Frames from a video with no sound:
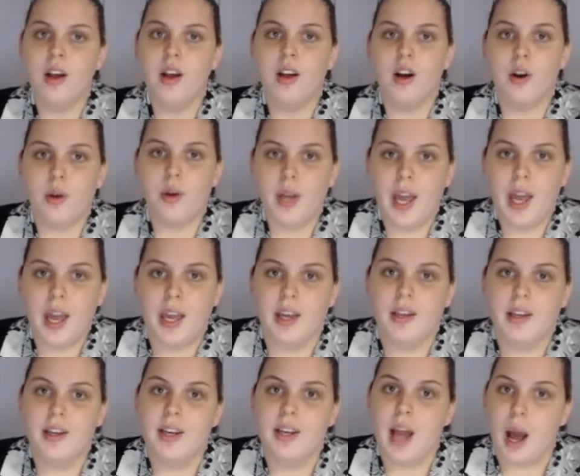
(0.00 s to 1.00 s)
Okay,
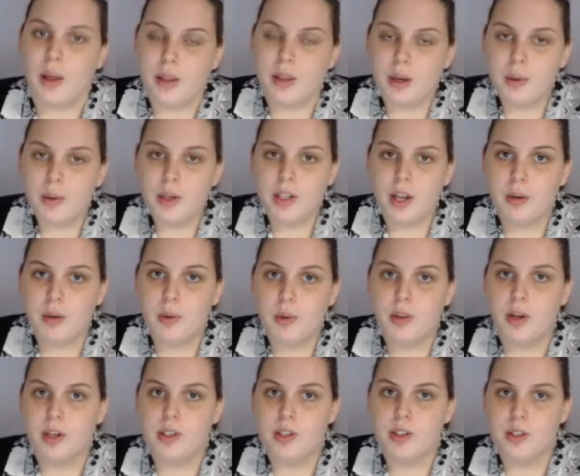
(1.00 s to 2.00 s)
now that we're done with
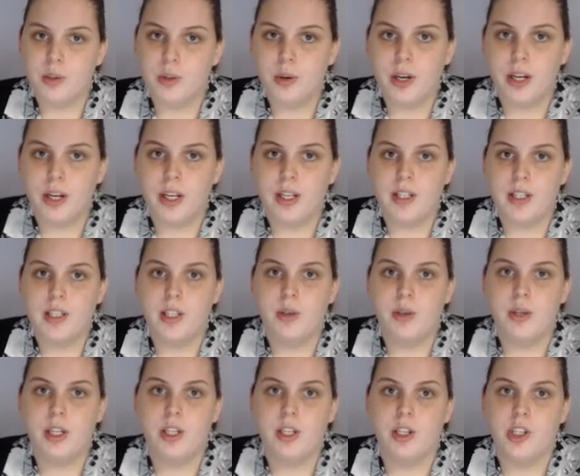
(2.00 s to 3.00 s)
our stories, you
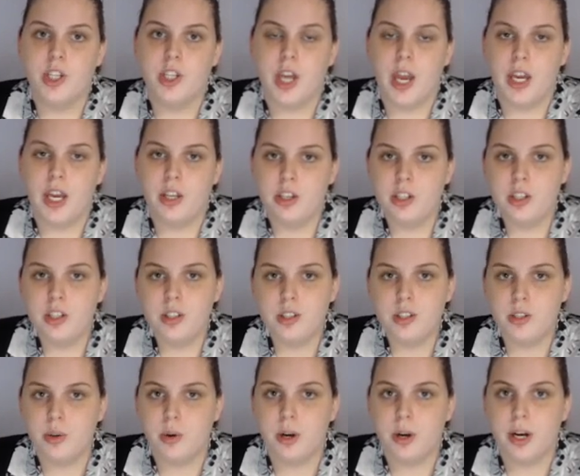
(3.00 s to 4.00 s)
need to change your
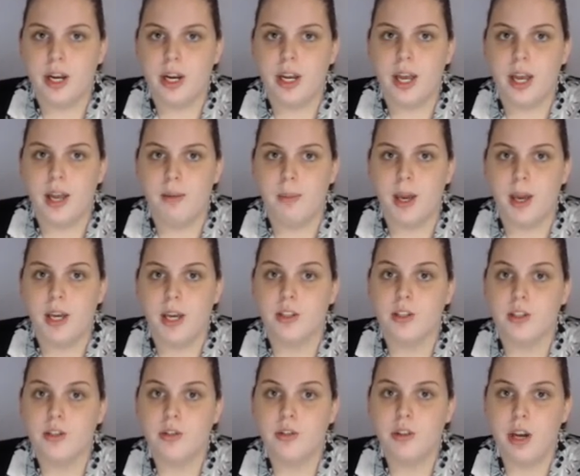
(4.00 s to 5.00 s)
story and make a
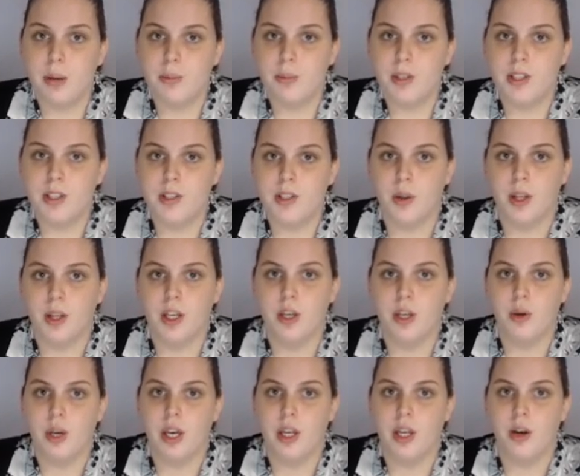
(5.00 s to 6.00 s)
script so that
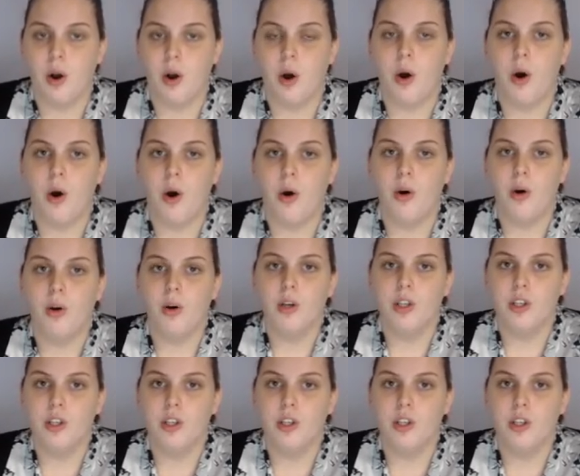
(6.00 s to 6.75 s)
you can all